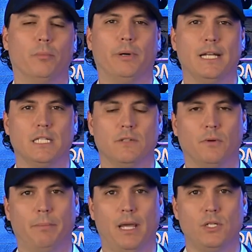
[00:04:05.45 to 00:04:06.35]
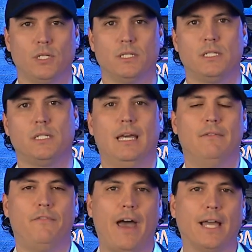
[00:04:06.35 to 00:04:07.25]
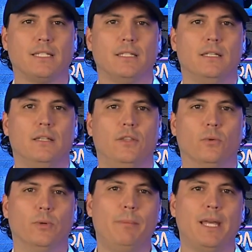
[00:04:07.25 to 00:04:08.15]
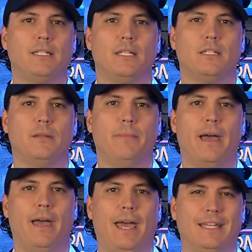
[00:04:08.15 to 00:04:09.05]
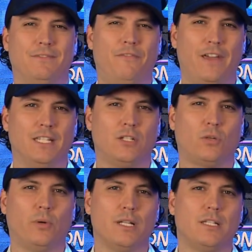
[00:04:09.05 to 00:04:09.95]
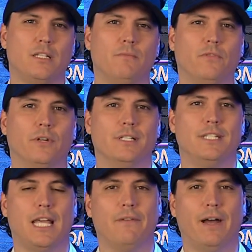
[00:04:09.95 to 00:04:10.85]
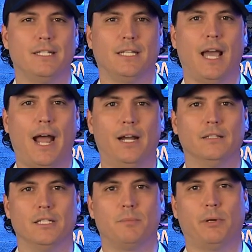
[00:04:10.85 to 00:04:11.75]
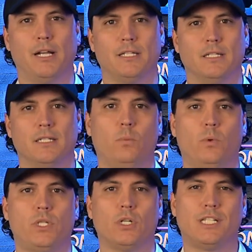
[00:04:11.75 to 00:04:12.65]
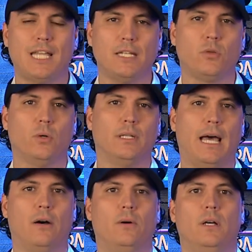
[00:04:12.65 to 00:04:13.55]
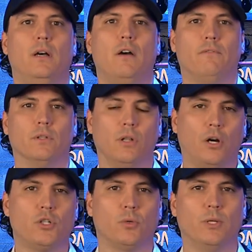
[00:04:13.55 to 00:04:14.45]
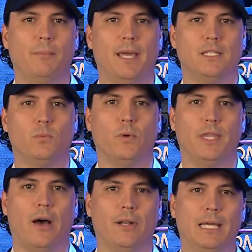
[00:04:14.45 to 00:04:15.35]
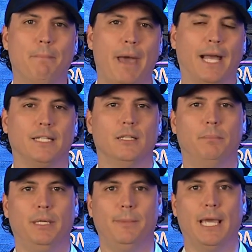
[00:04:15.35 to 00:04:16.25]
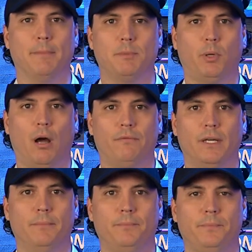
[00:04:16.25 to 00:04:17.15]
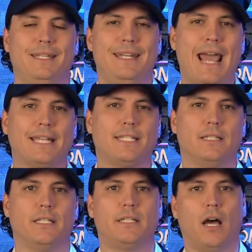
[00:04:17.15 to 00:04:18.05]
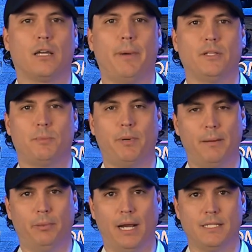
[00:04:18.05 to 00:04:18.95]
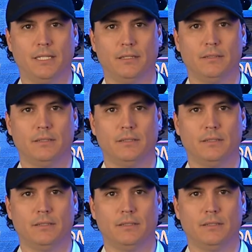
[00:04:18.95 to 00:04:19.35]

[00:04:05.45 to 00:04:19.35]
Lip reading: prices for patients. In fact, the rebate system has faced criticism for incentivizing higher list prices, which are set to allow for larger rebates without impacting the PBM's profit. Next, let's talk about spread pricing,